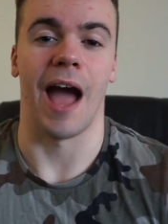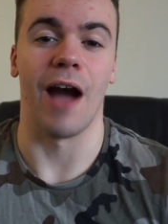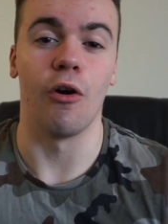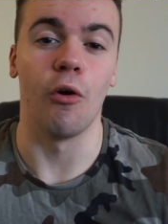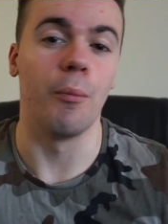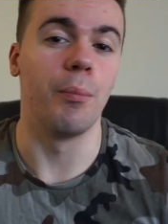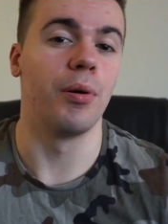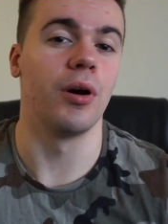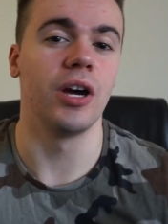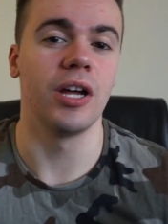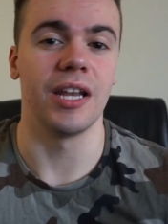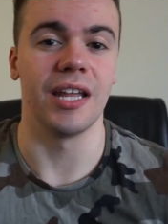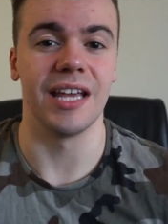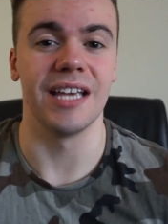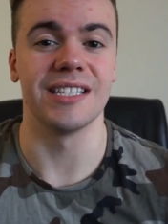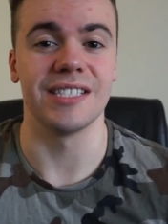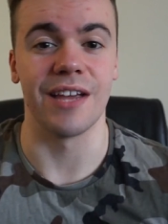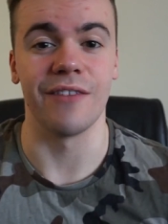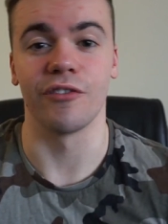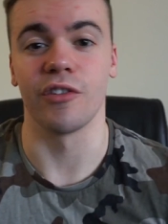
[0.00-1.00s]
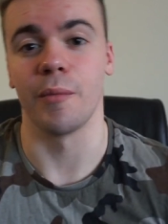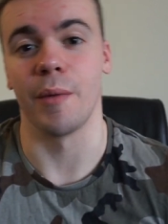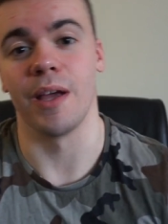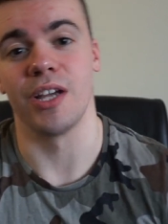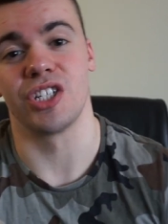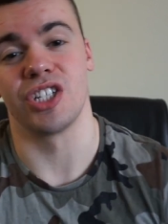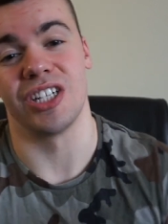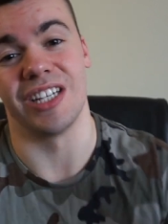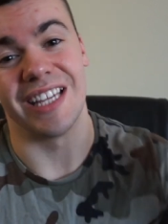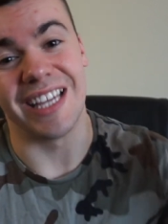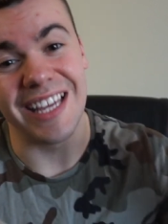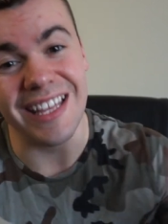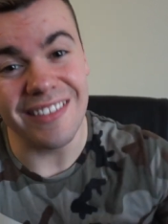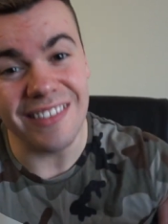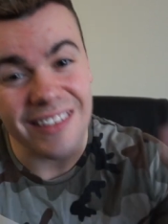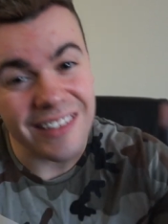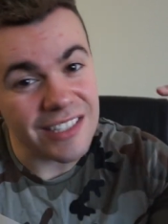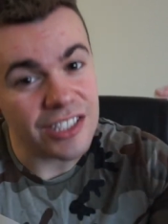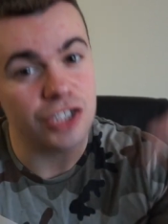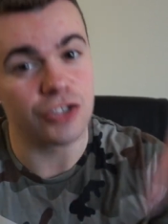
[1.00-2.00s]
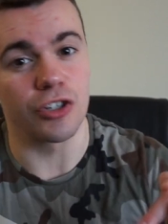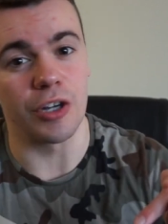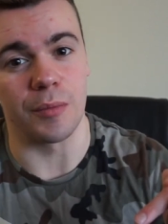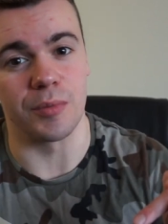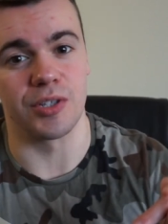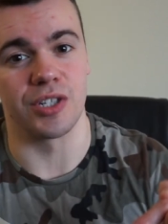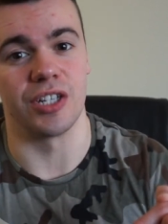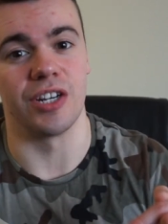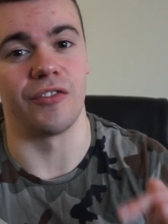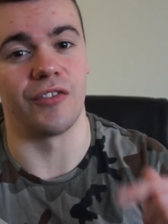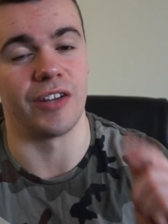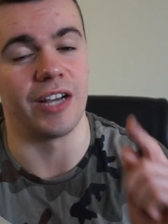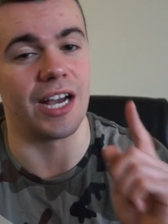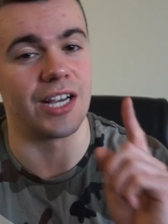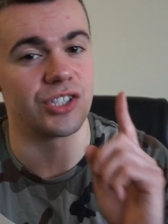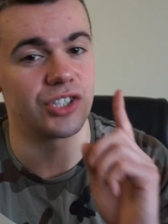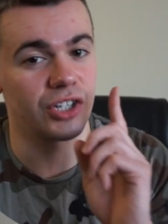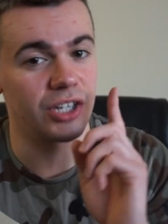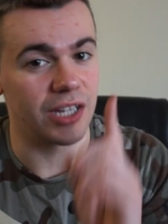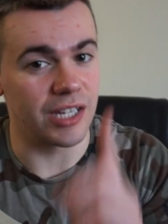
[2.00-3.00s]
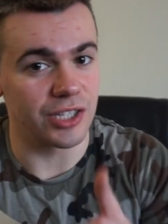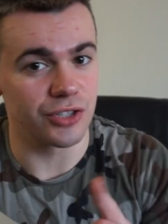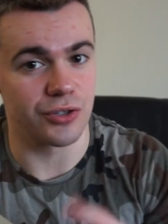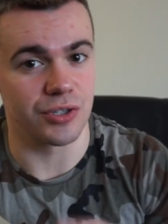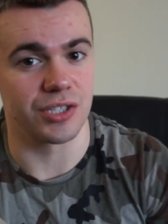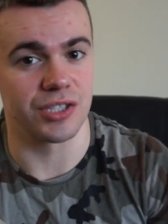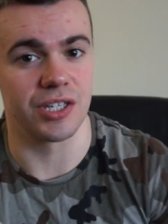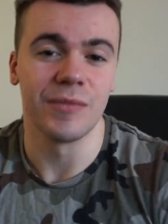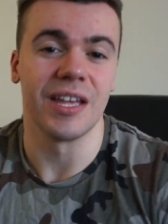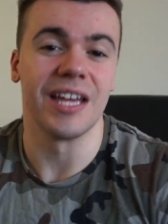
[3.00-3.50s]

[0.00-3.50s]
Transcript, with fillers: I will put his information in the description if you guys are interested.